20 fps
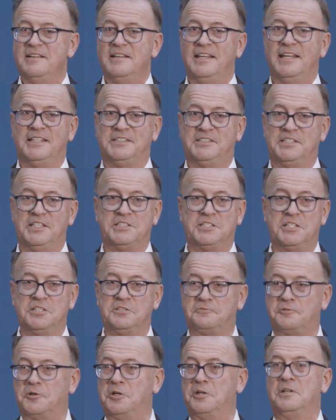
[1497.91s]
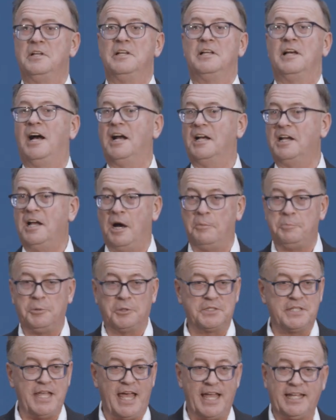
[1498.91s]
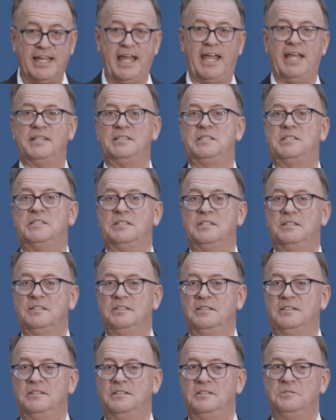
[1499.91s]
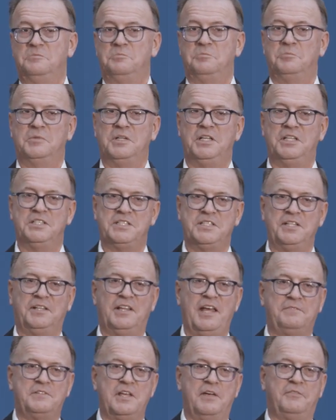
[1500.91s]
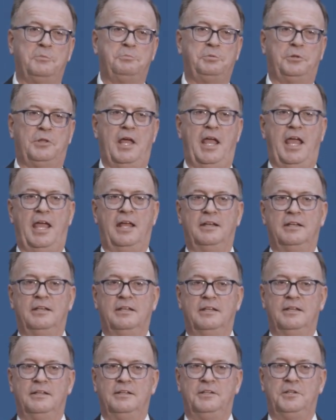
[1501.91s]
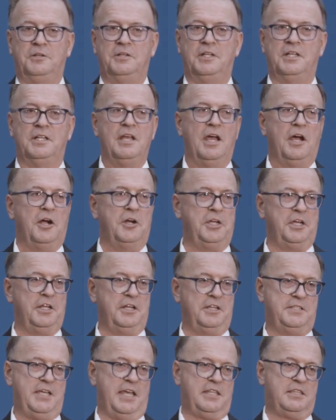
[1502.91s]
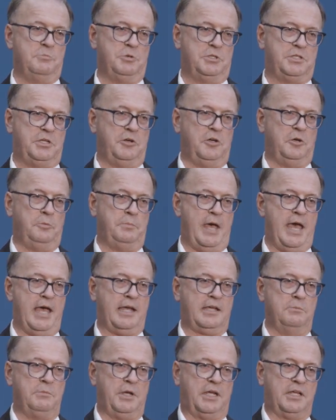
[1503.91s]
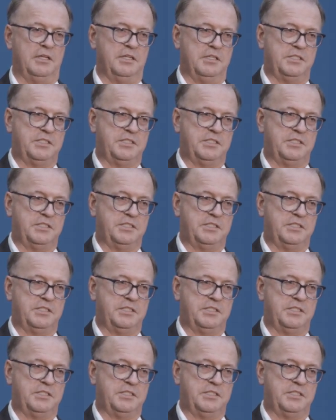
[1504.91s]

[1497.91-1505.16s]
existence for a couple decades, but you still have to have a plan. Are you gonna take the material back and make it into